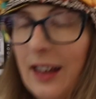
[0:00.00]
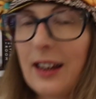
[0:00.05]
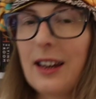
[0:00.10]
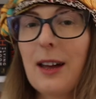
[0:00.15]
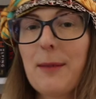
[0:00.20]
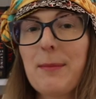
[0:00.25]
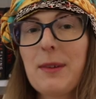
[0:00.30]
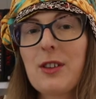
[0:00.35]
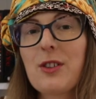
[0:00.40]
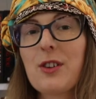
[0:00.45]

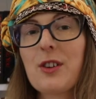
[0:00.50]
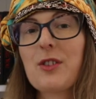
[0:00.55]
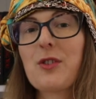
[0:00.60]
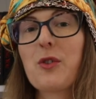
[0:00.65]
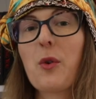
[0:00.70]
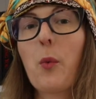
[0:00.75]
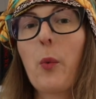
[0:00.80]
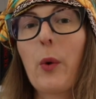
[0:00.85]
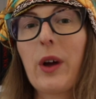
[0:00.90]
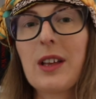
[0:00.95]
let me
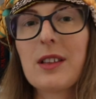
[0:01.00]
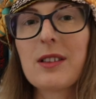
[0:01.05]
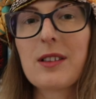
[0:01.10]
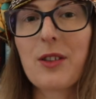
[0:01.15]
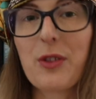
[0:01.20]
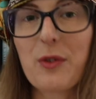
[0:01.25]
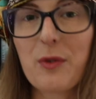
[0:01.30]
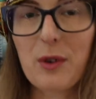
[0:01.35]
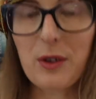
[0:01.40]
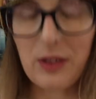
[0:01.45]
just whiz
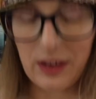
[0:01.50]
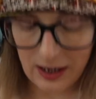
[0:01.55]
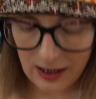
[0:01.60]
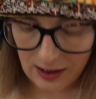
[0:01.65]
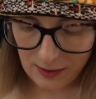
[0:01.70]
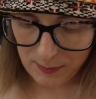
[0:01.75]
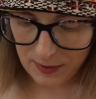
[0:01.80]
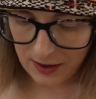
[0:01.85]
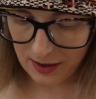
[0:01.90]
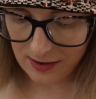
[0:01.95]
through
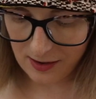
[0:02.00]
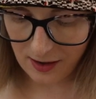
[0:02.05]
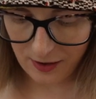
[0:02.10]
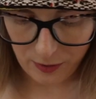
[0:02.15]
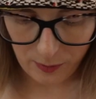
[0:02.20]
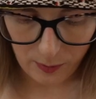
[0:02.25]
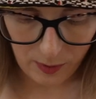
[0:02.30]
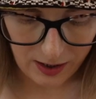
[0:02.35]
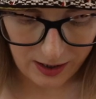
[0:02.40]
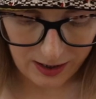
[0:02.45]
these because
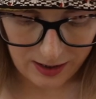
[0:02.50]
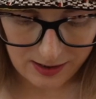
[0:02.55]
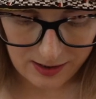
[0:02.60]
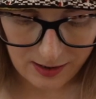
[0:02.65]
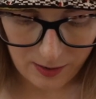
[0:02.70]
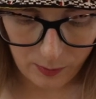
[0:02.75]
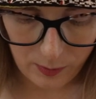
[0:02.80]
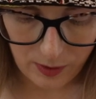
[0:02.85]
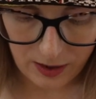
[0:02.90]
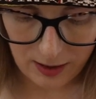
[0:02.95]

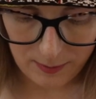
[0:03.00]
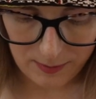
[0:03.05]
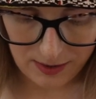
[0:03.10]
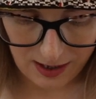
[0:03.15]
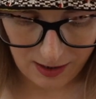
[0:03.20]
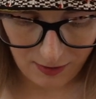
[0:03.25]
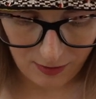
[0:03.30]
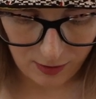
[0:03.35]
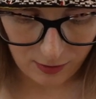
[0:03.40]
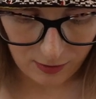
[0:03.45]
otherwise we're going to be
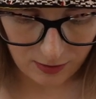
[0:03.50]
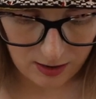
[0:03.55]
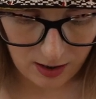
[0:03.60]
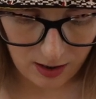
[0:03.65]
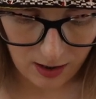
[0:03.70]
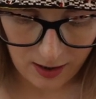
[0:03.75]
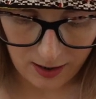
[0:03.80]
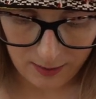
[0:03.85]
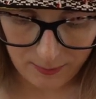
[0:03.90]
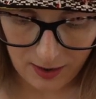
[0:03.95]
here a long
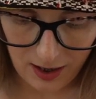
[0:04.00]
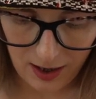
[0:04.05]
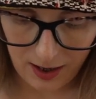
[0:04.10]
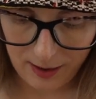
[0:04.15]
time.